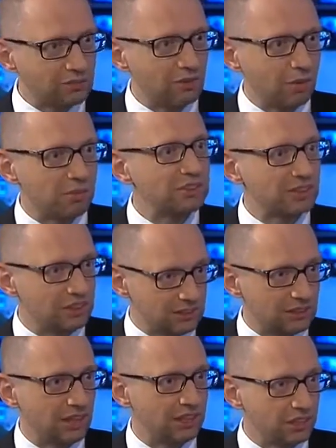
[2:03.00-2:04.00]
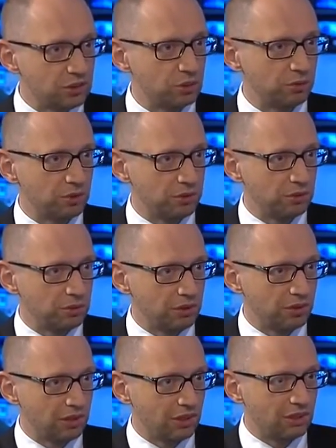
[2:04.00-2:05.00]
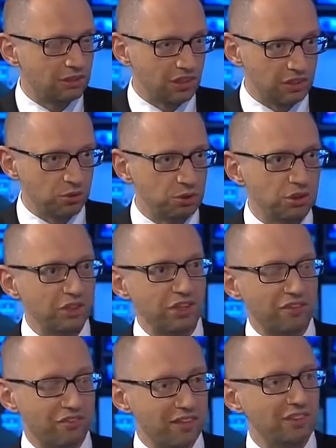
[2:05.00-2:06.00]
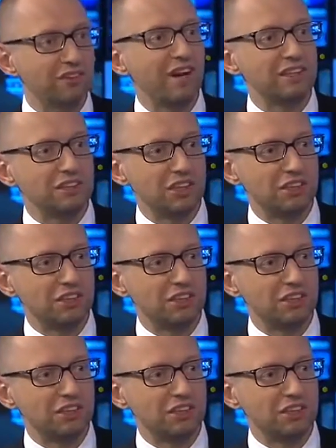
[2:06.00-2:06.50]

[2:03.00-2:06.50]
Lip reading: troubles inside the Soviet Union, they usually redirected